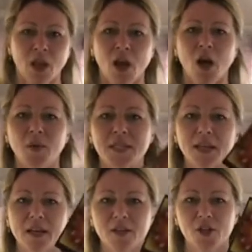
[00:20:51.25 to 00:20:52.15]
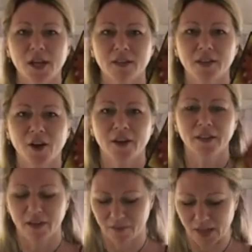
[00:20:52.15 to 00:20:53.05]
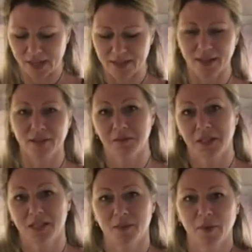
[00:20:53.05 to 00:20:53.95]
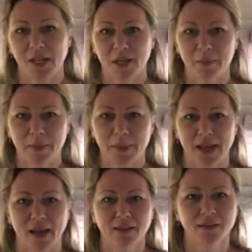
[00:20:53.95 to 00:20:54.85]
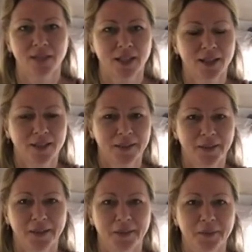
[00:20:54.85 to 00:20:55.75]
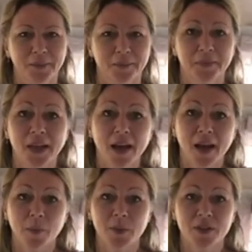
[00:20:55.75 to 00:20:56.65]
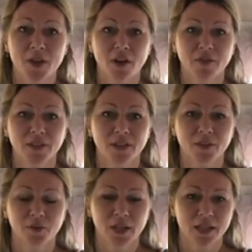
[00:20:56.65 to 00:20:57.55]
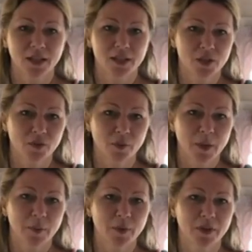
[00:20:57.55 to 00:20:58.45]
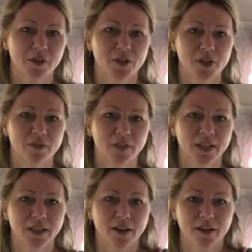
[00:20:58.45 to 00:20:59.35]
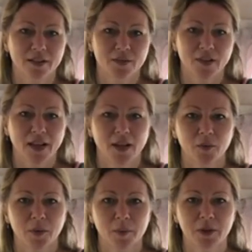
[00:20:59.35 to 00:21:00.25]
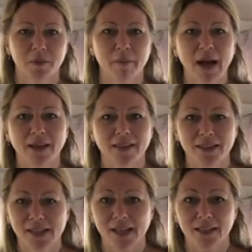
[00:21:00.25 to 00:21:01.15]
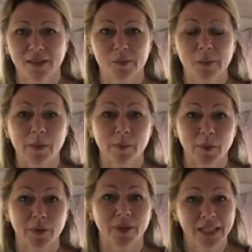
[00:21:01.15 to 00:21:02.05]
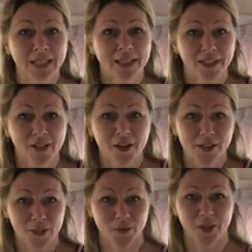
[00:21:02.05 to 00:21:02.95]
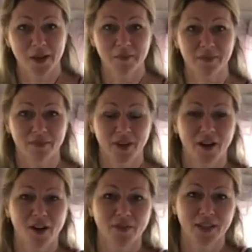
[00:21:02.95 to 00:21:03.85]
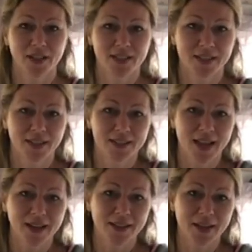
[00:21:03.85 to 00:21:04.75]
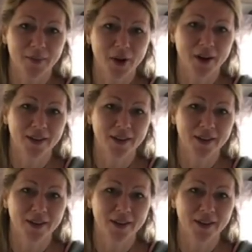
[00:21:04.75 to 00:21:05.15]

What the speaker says: always kind of check the card that flies out, because it might come up again. That happens often in readings for people. They're shuffling, cards fly out, we put them back in the deck, and then when we pull the cards for them, very often it's the exact same card.